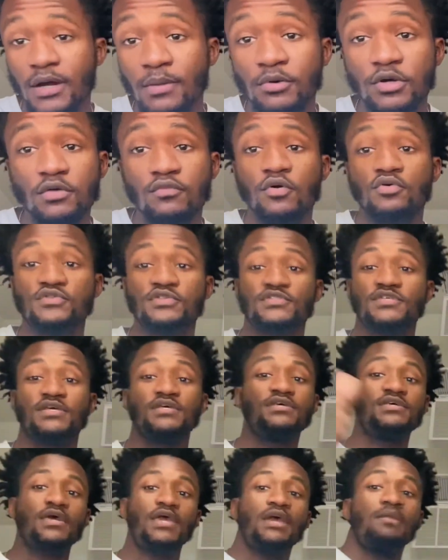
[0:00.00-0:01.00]
I'm on the road to
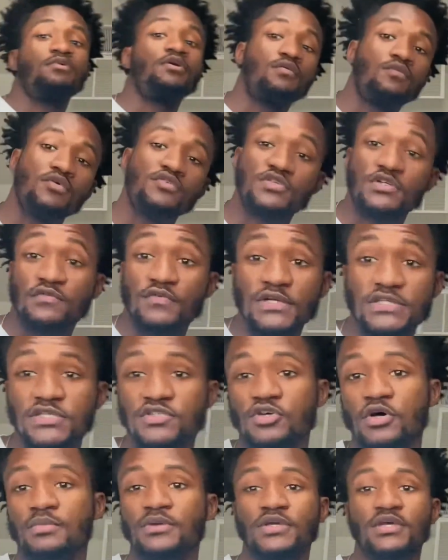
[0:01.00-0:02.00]
10K. I'm on the road to the riches.
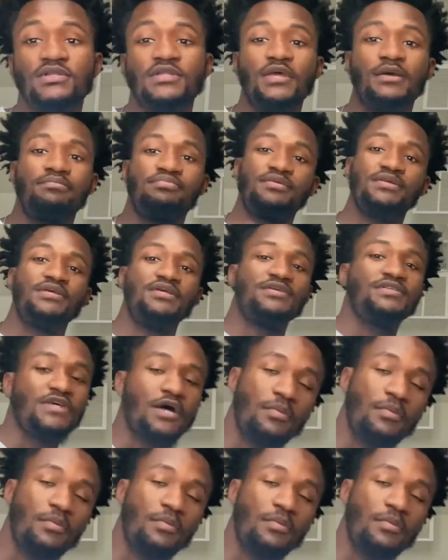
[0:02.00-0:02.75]
So let me get there, please.